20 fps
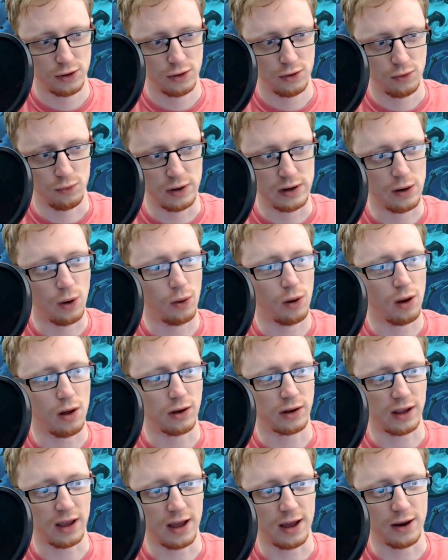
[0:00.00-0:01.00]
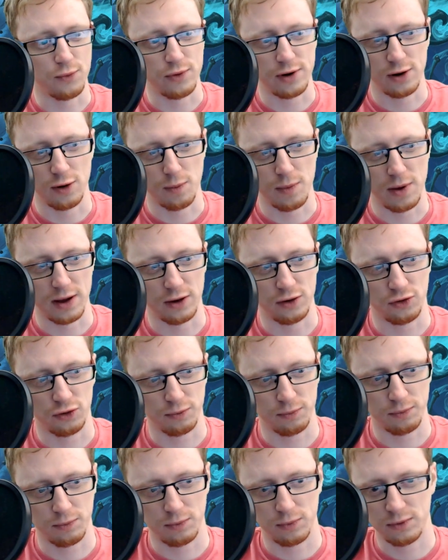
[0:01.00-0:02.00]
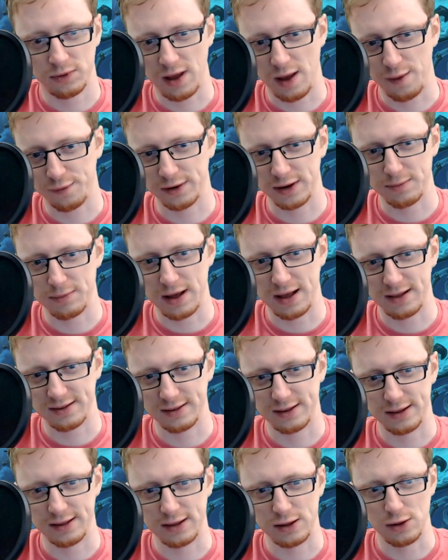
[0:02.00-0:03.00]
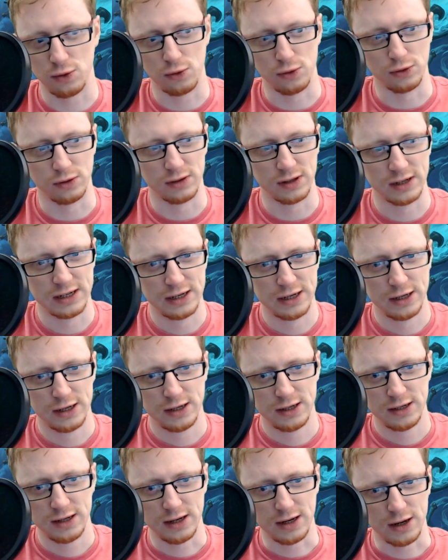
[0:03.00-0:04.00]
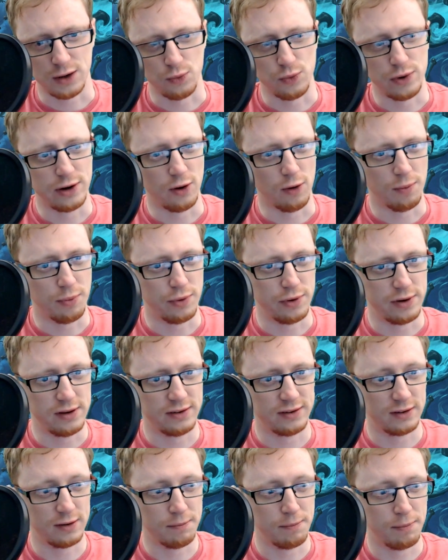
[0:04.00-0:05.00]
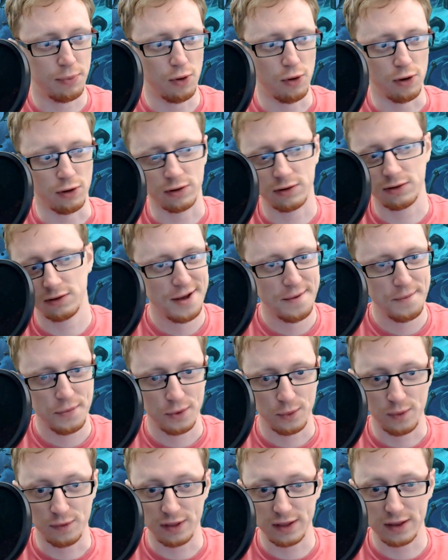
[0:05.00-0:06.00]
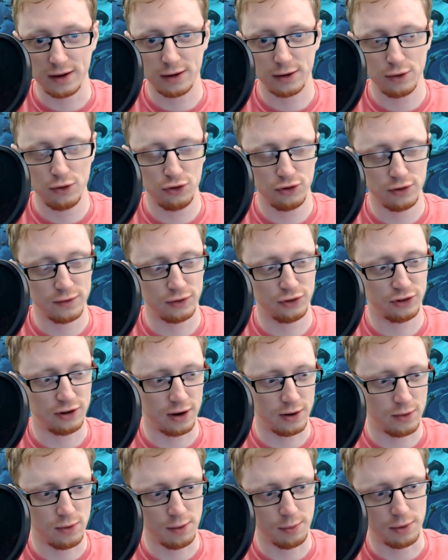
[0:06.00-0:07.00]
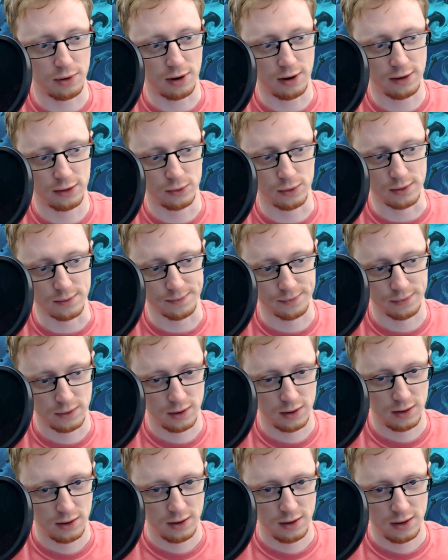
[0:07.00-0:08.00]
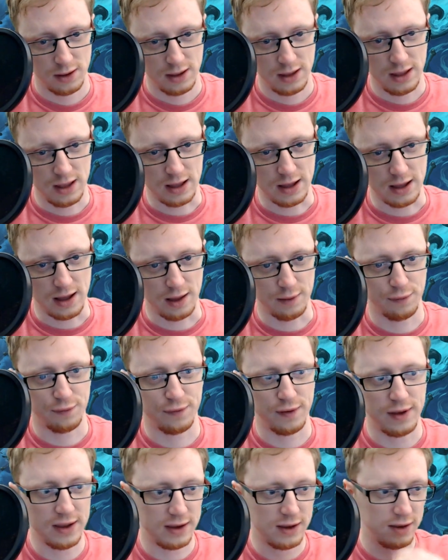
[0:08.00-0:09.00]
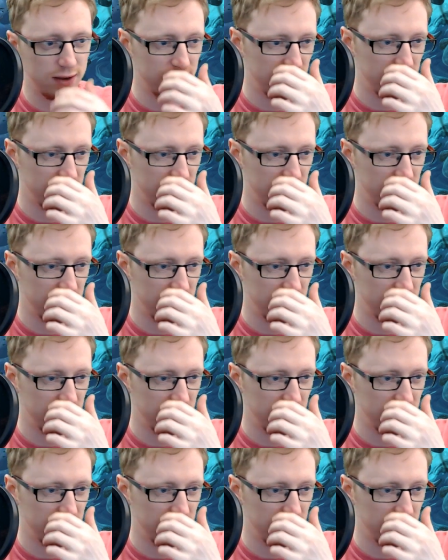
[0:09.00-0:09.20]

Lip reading: Reno Lock and Reno Mage, definitely better than the old Reno Priest, but with the inclusion of Shadow Reaper Anduin, I think